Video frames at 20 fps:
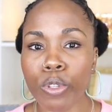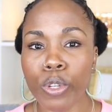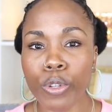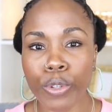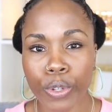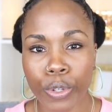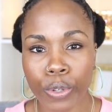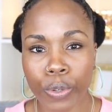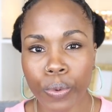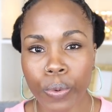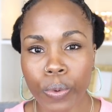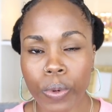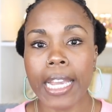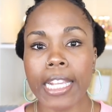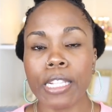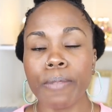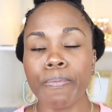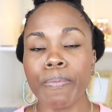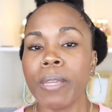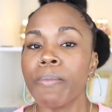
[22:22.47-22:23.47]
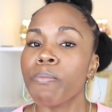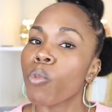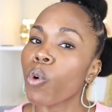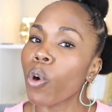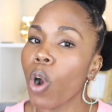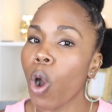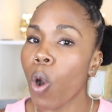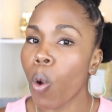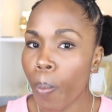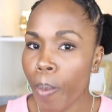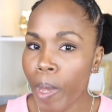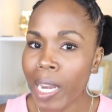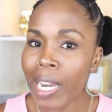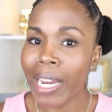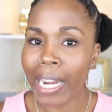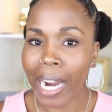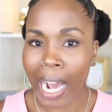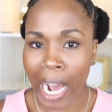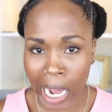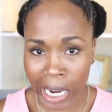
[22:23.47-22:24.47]
to do is be more open
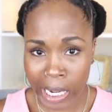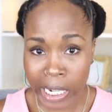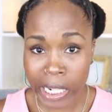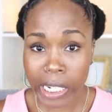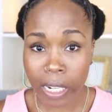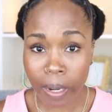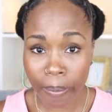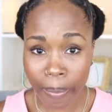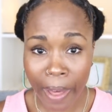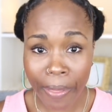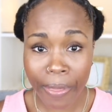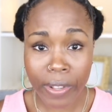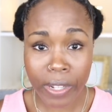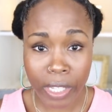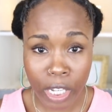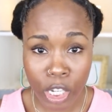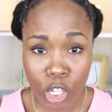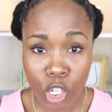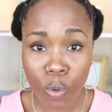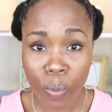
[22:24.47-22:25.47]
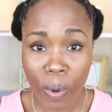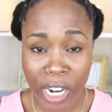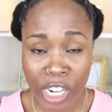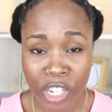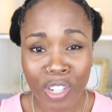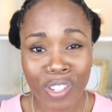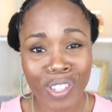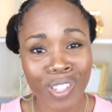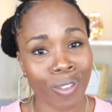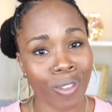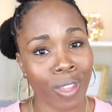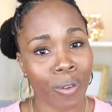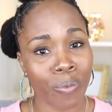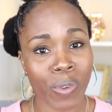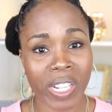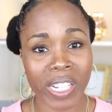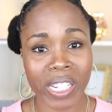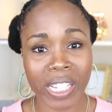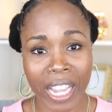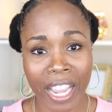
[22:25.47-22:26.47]
and honest about the situation so that
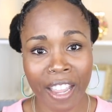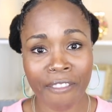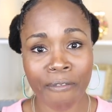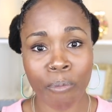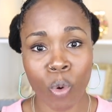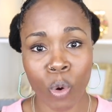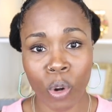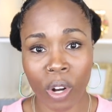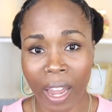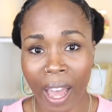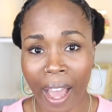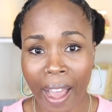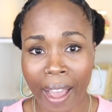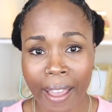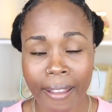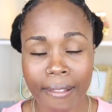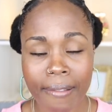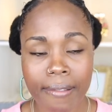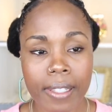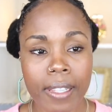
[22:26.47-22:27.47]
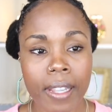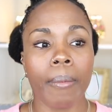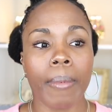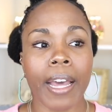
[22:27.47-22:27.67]
we save more lives.